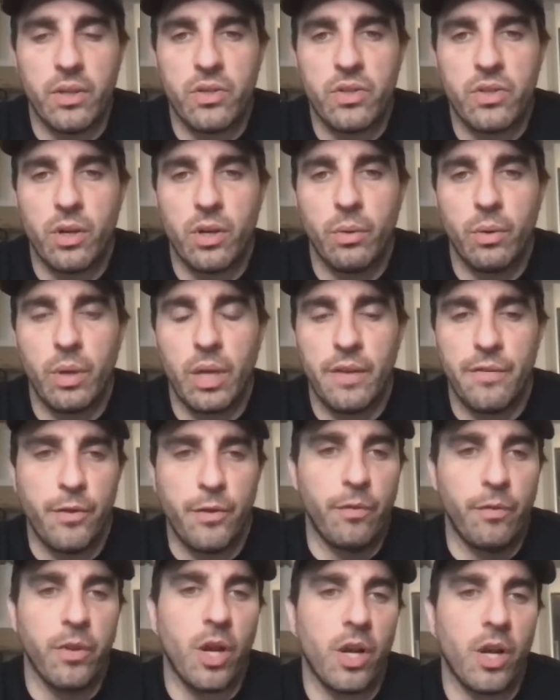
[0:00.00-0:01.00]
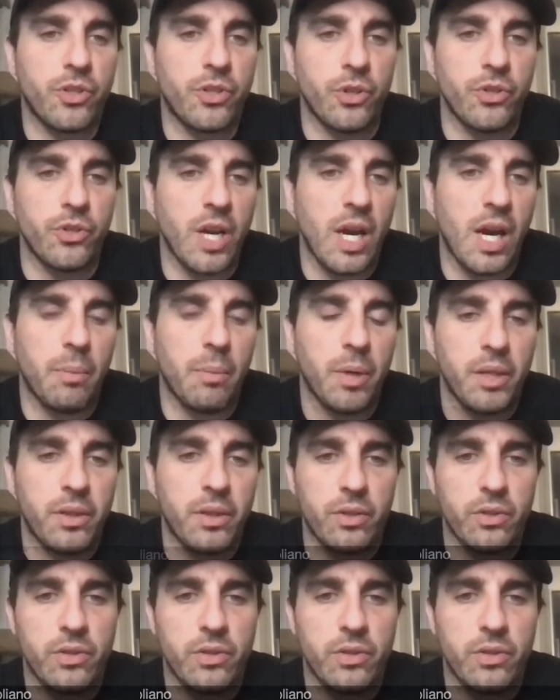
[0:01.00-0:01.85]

and so if you've lost your job, right?